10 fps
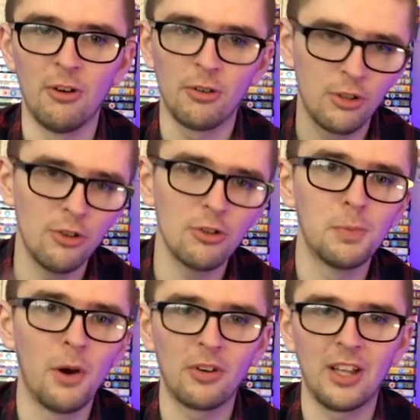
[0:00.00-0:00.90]
on Google
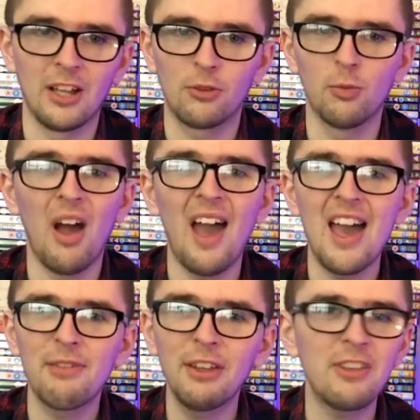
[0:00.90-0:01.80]
Podcasts,
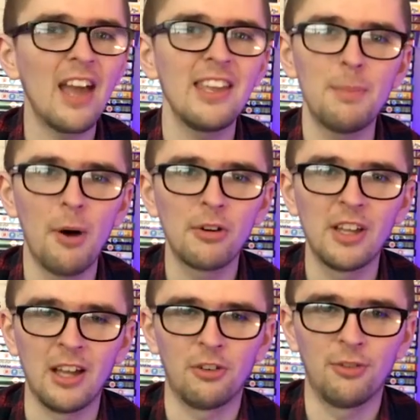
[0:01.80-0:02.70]
wherever you get your
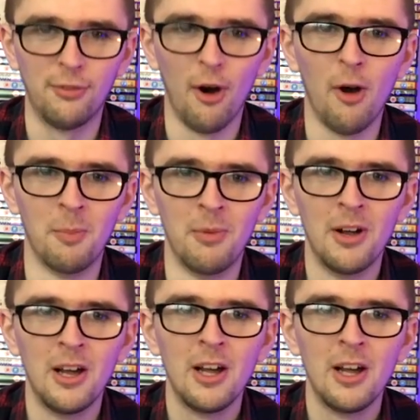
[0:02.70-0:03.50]
podcasts from.